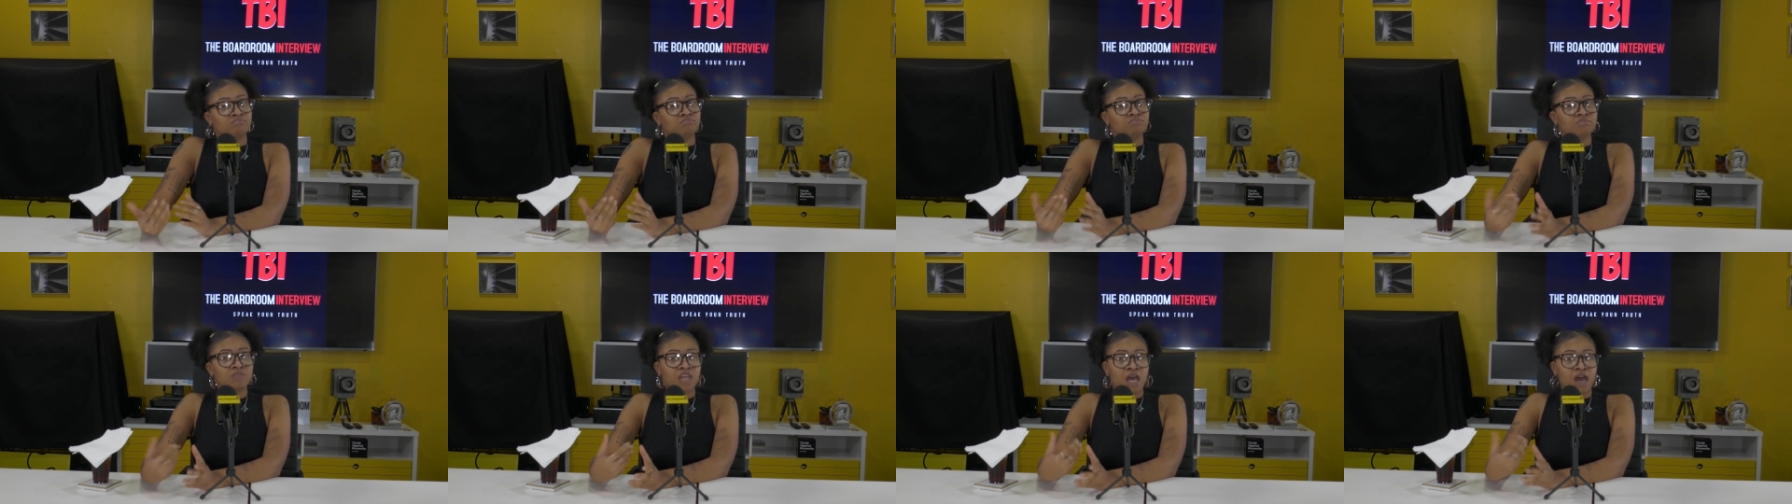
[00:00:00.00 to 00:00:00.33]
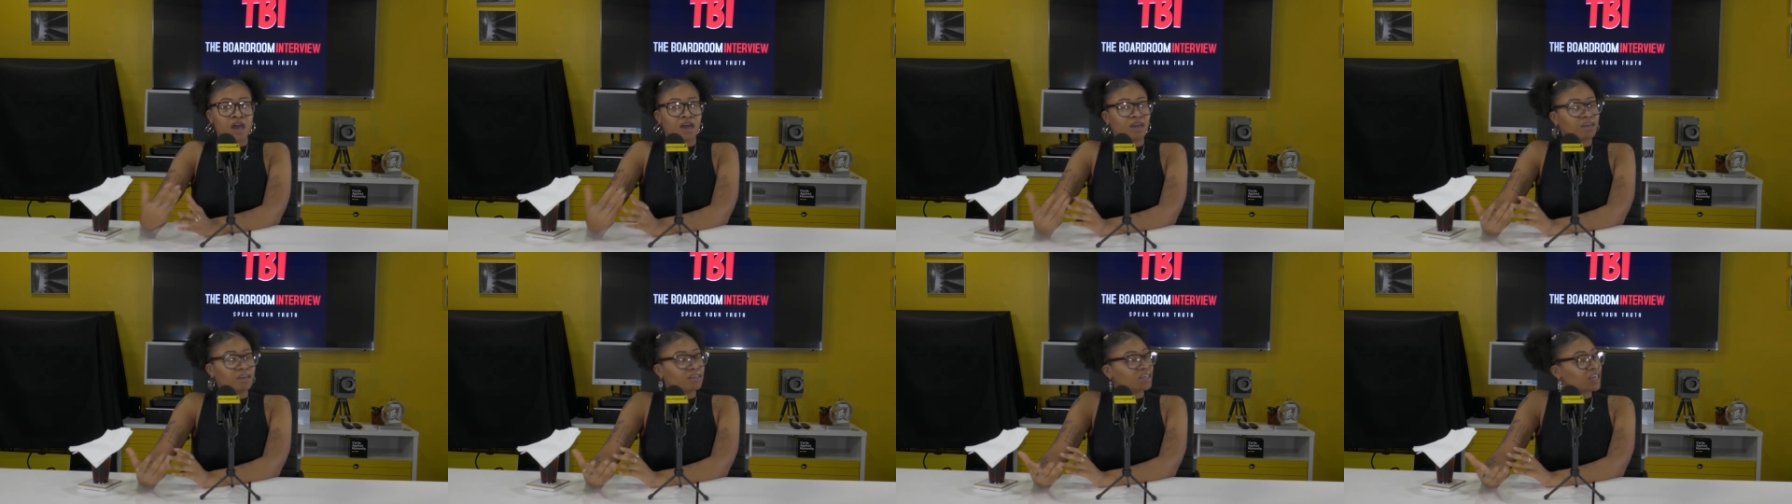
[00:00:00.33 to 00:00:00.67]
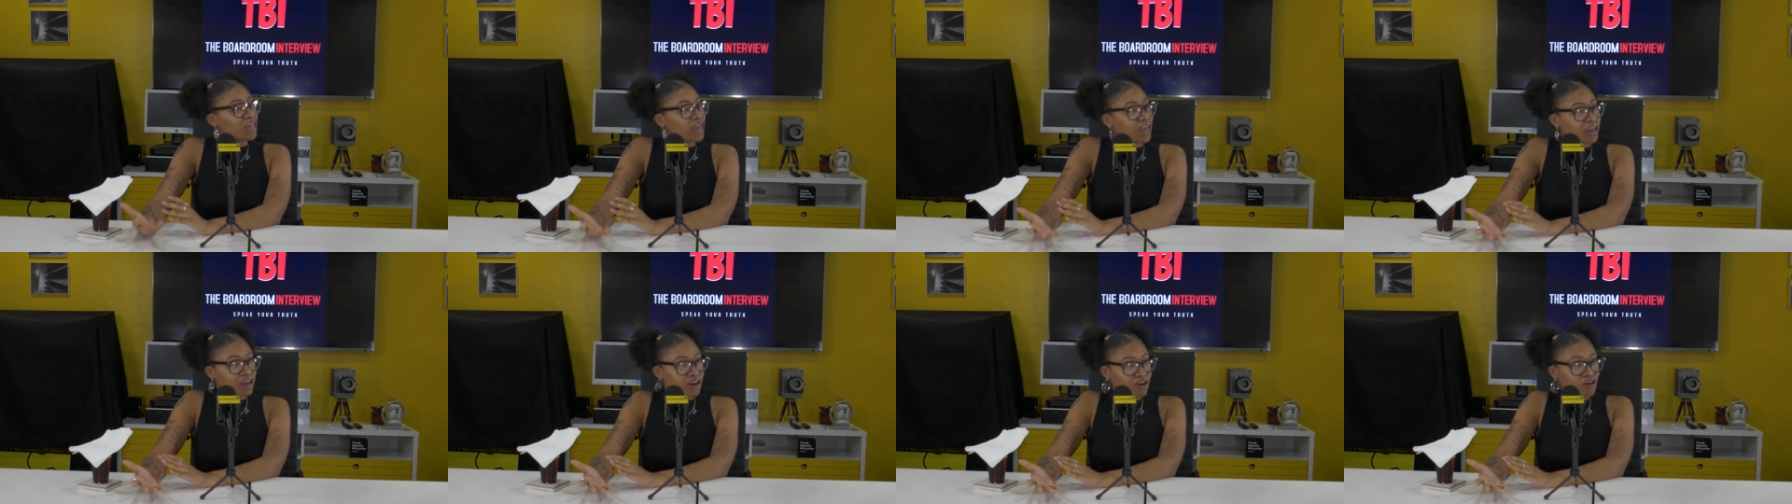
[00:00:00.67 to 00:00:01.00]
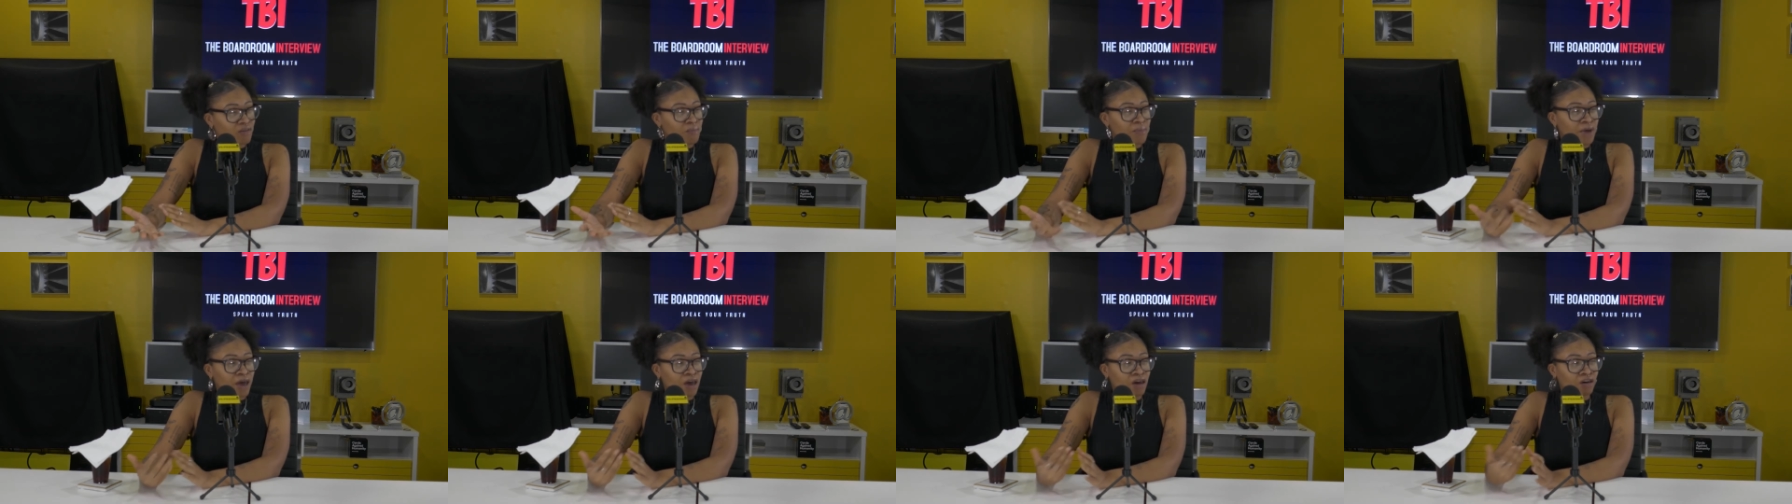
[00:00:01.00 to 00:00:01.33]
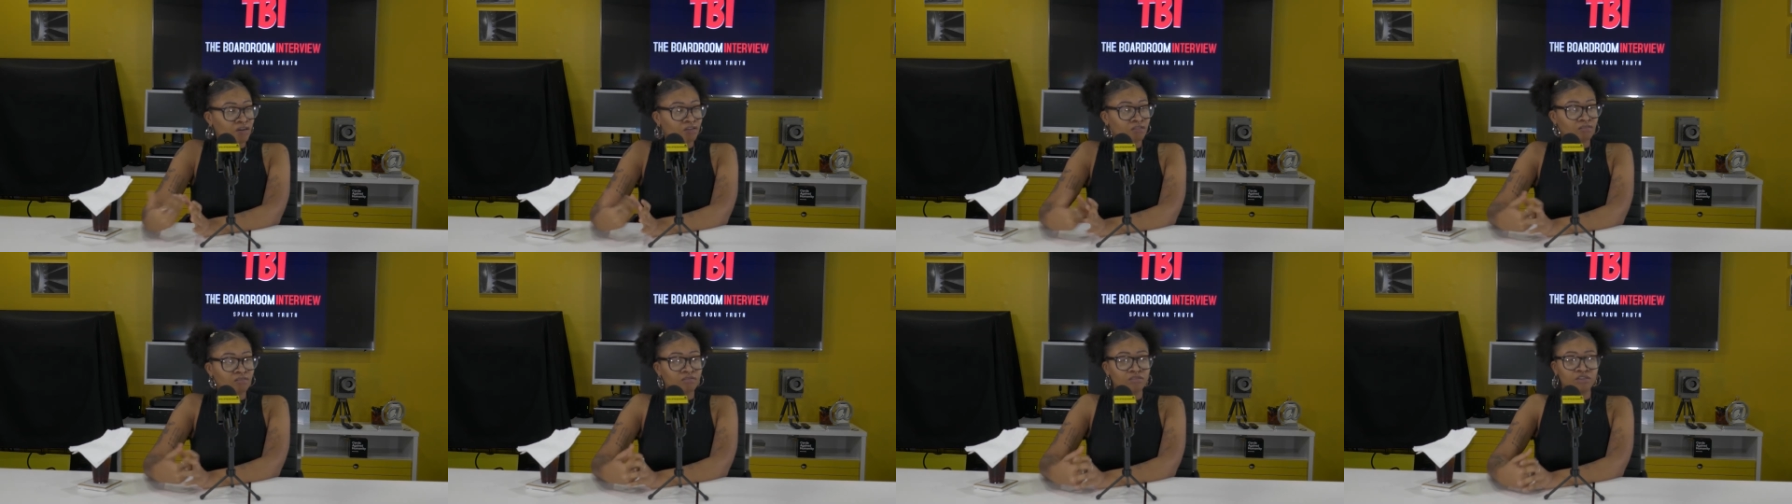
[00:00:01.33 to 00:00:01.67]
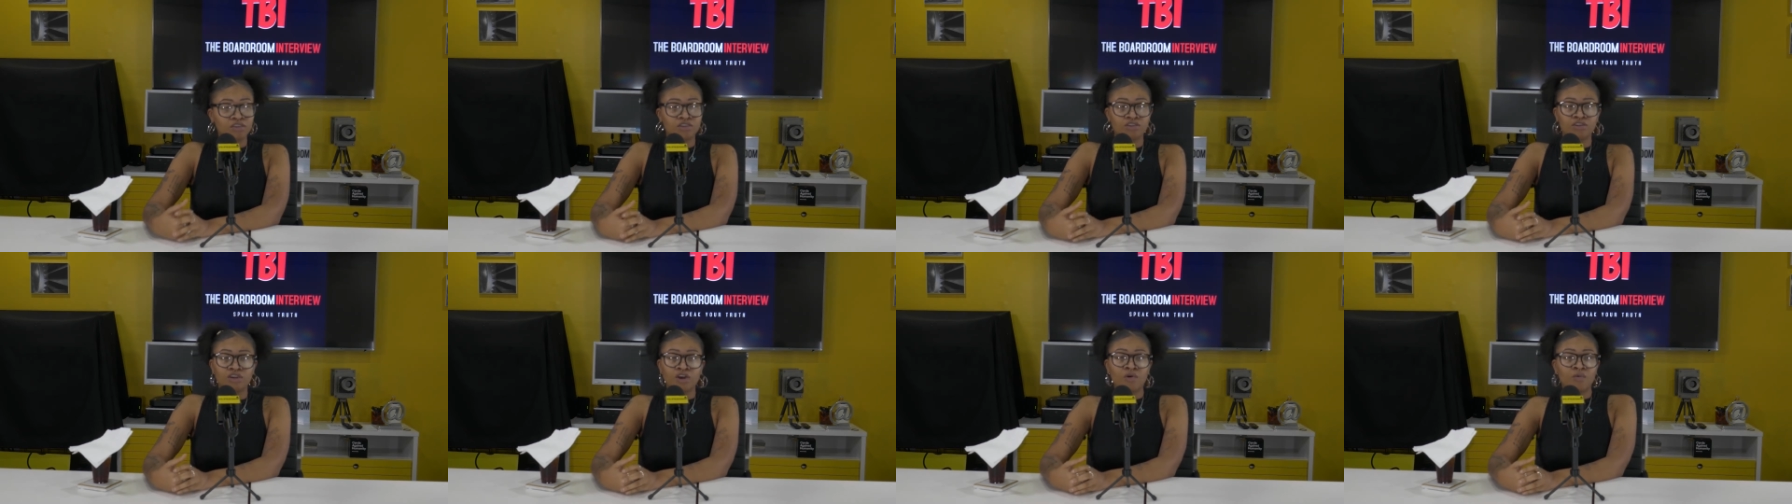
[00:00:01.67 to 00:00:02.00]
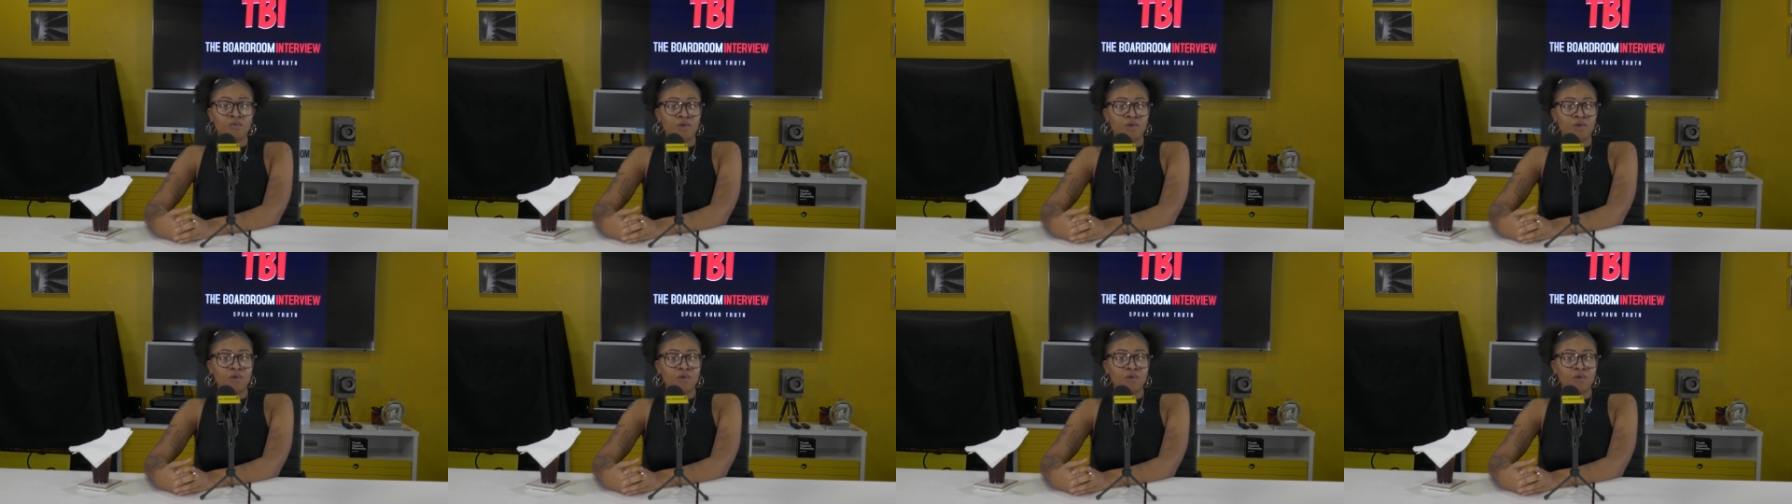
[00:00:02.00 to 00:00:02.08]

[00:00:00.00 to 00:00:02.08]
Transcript: not care about, you know,